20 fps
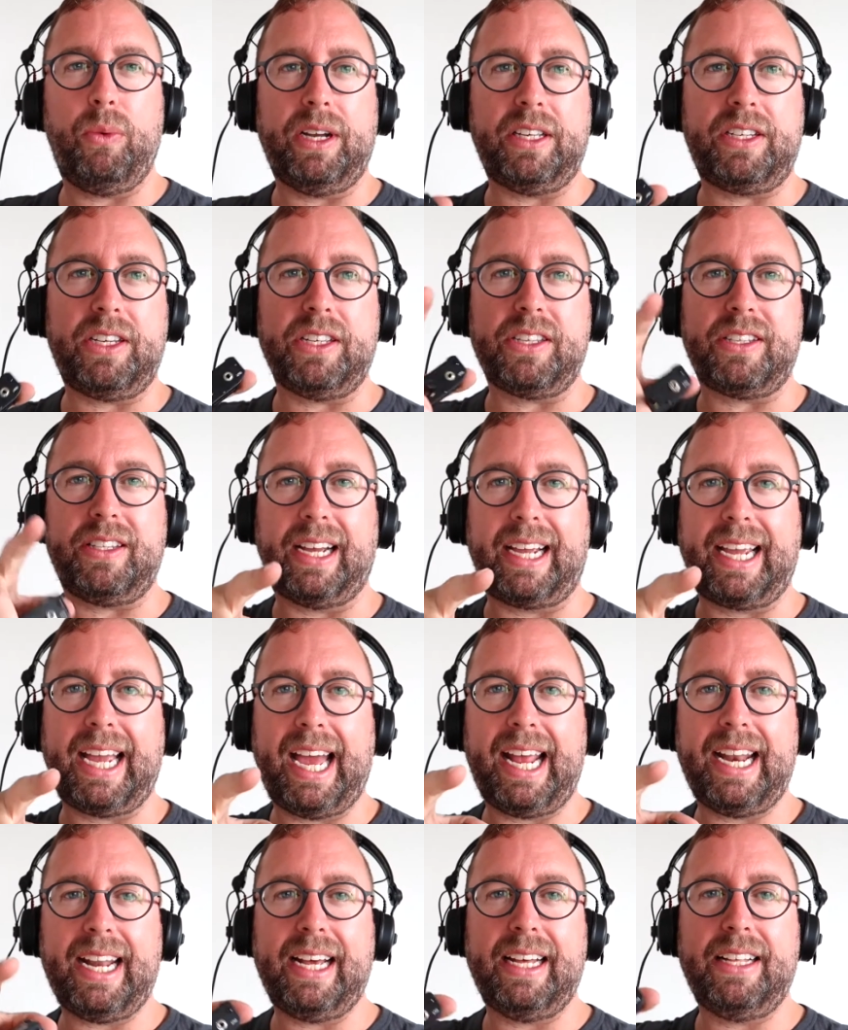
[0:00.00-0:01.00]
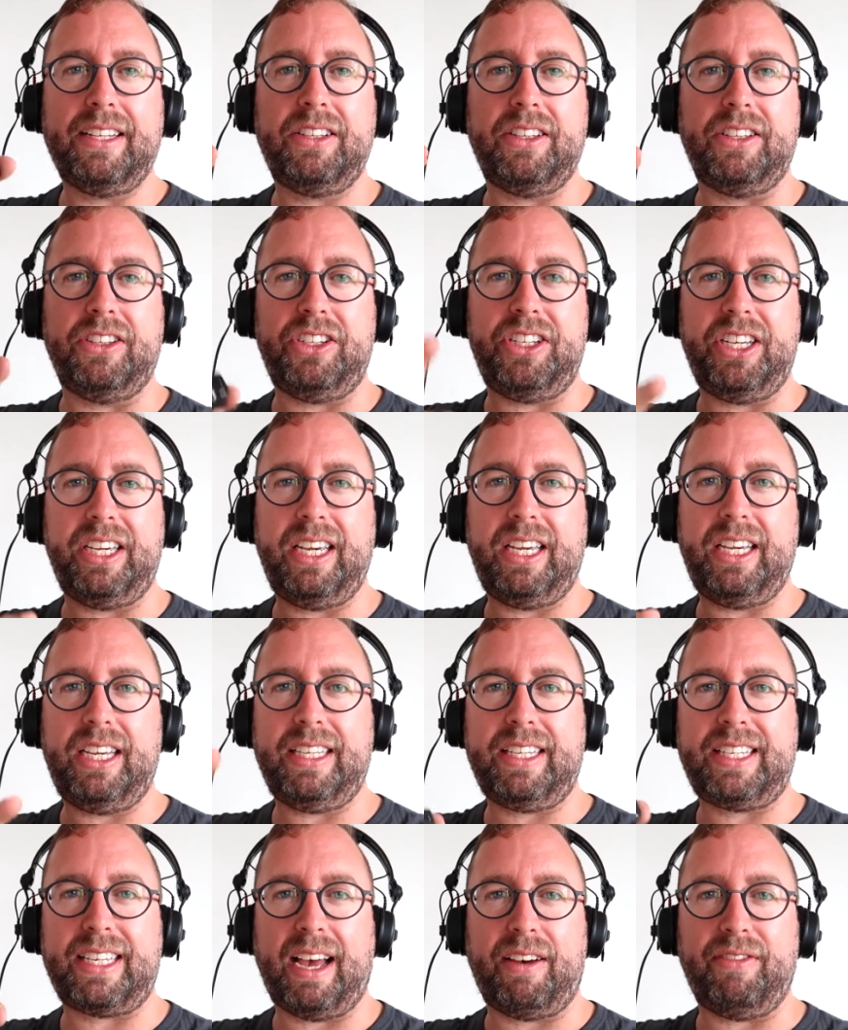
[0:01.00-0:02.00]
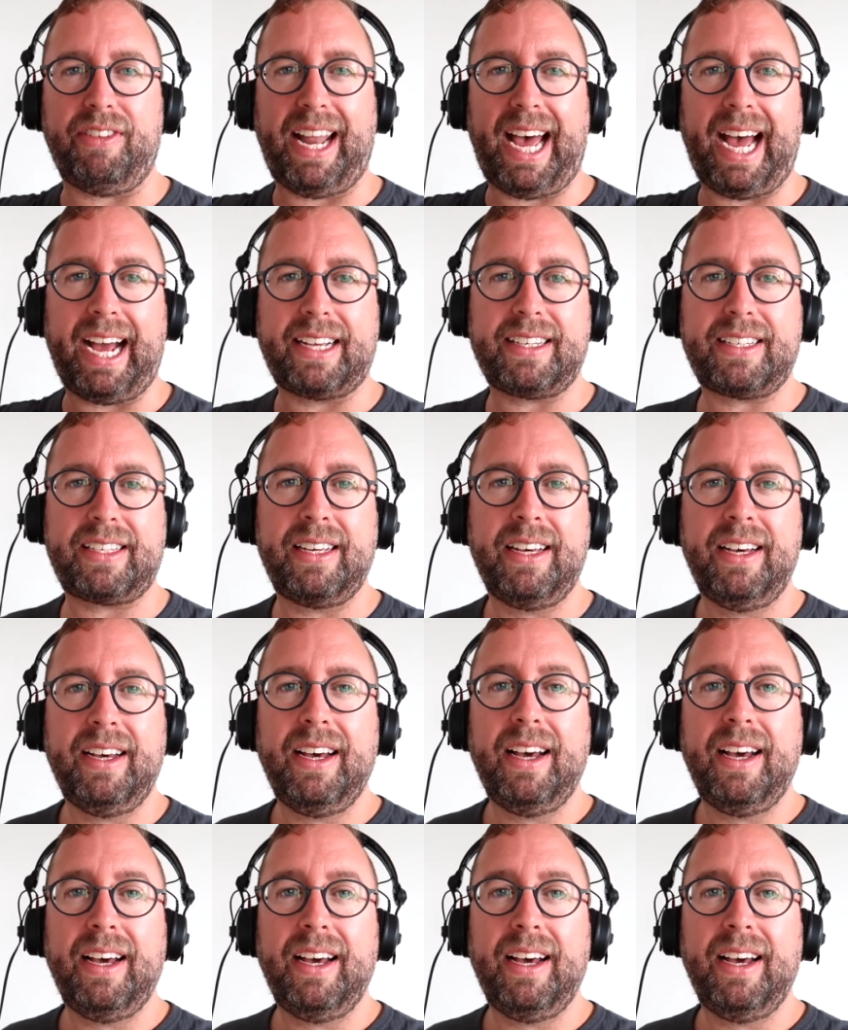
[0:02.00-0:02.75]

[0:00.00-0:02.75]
which is the Canon G7X,